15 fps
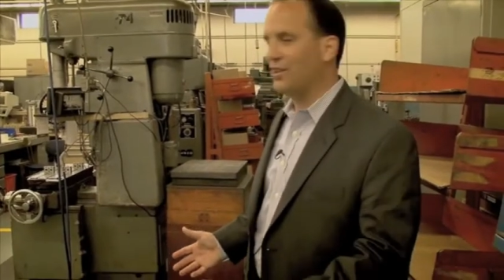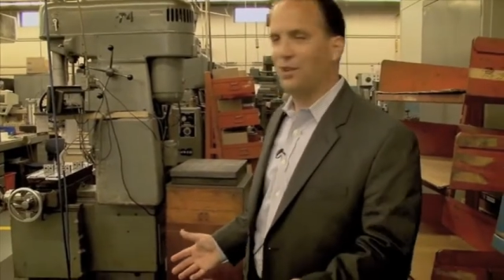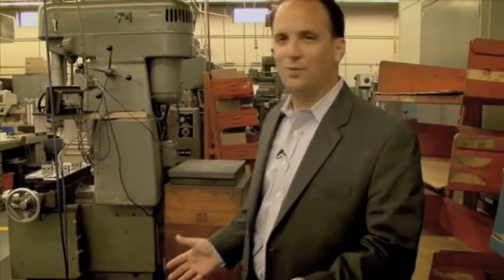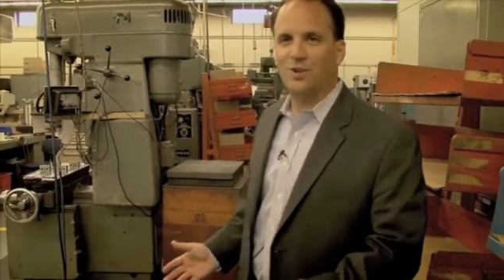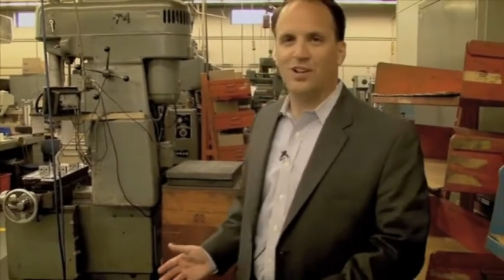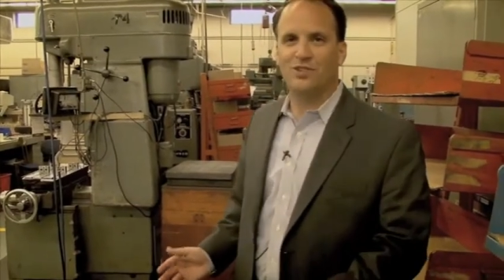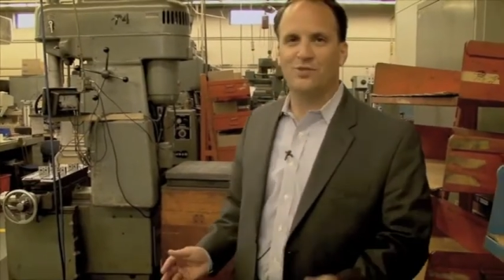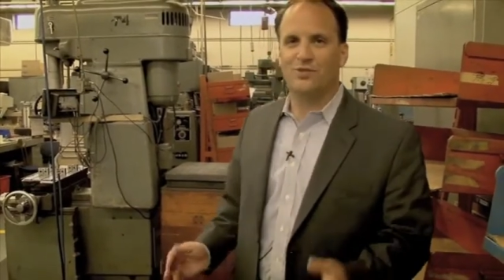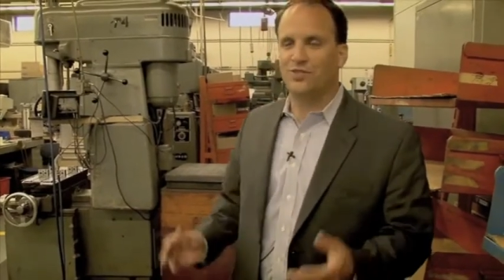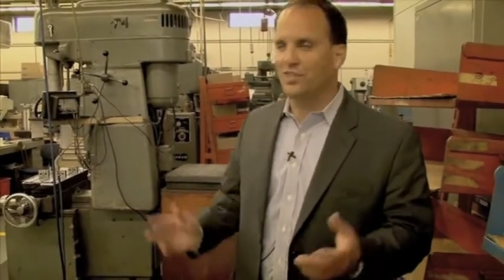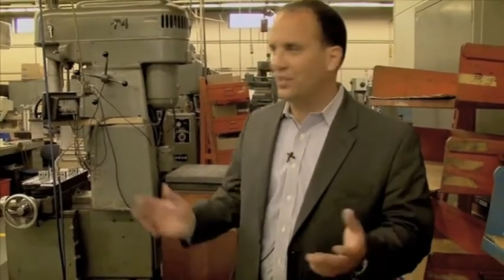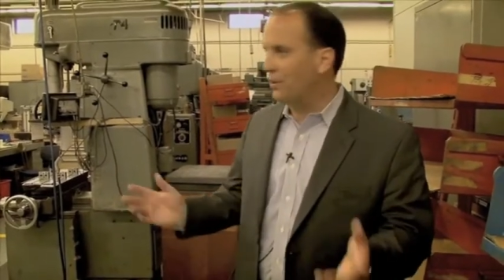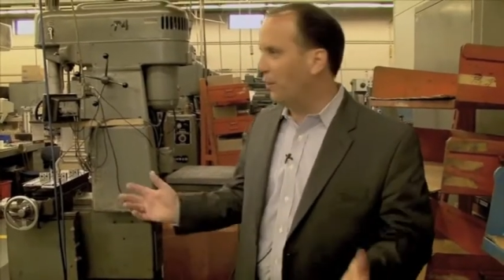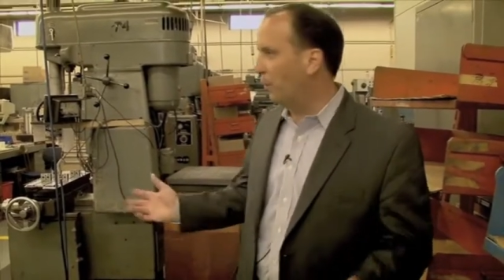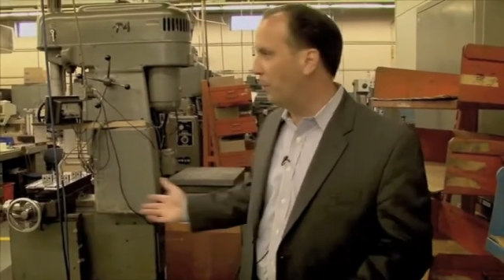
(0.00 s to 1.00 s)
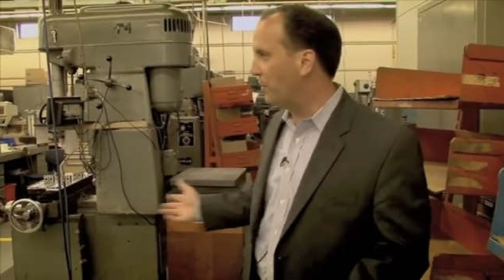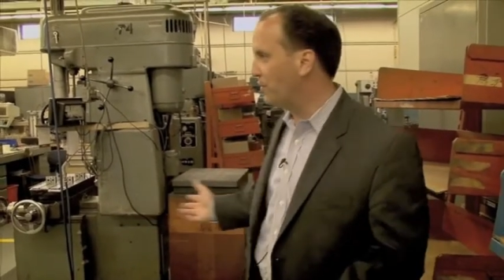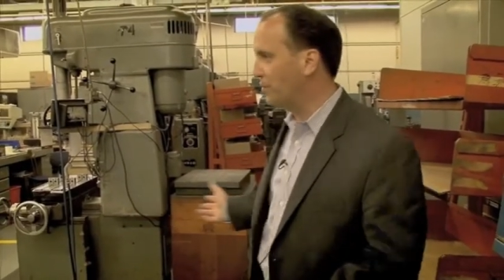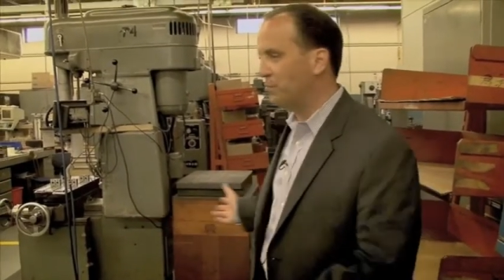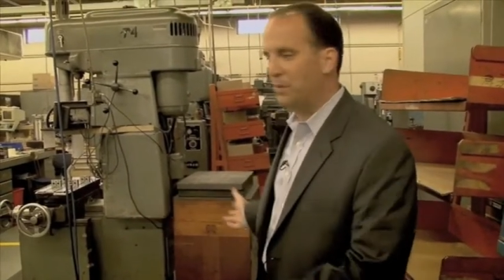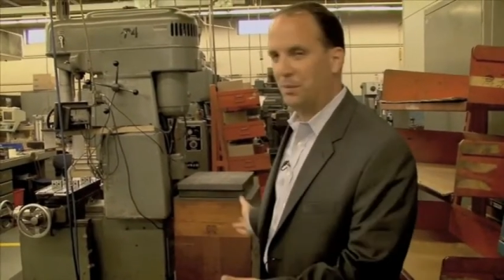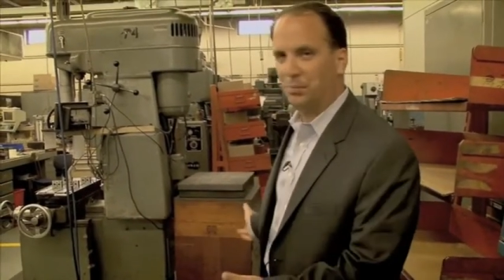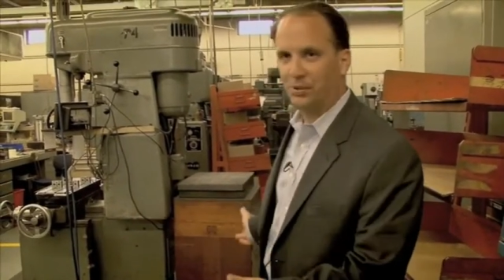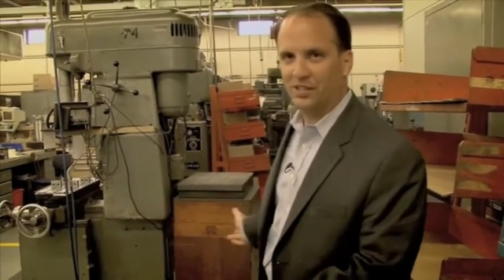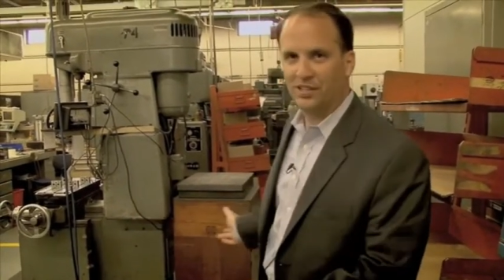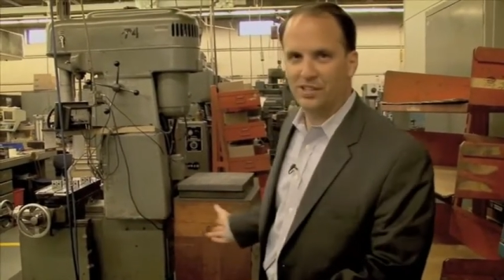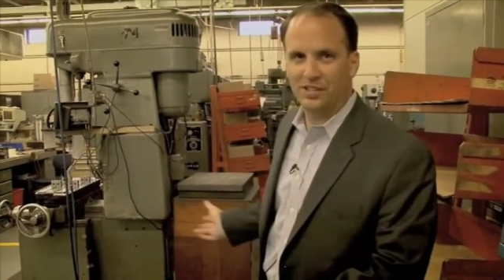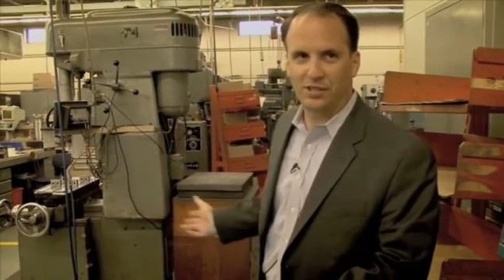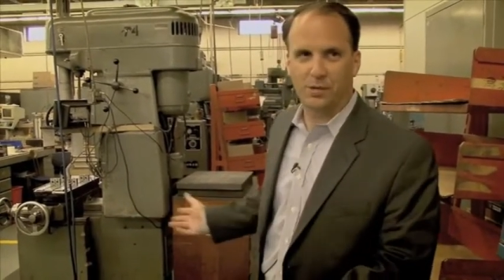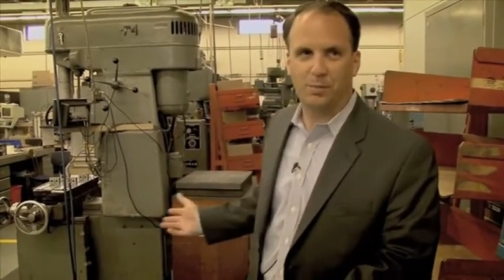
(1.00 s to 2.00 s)
Otherwise, you'd see a whole bunch of people
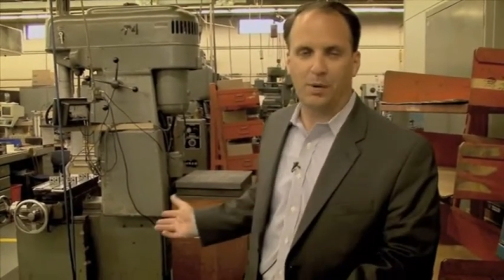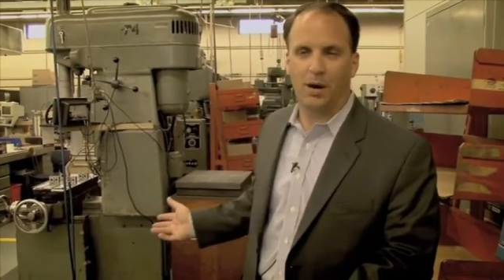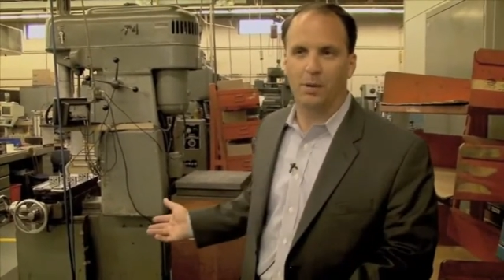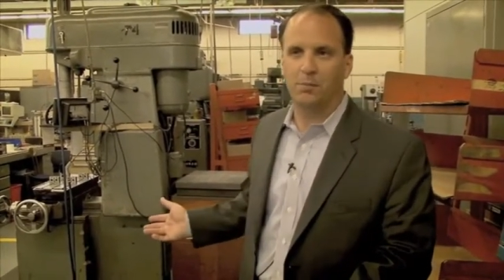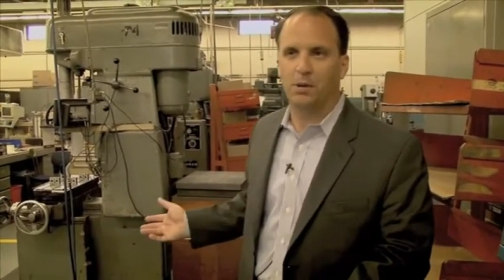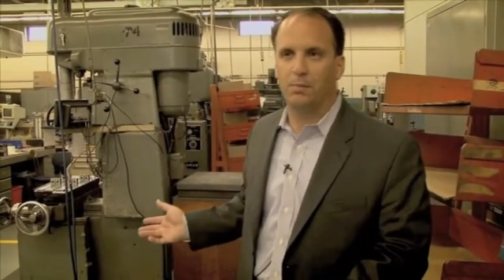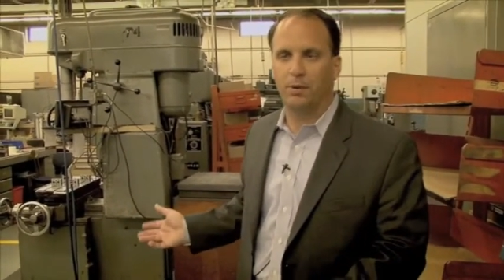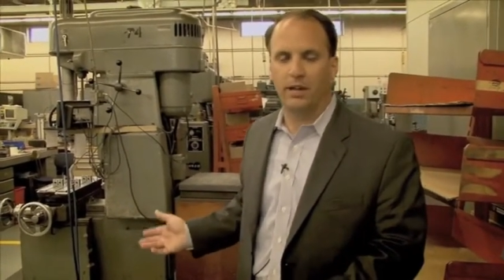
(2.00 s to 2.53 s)
in this department.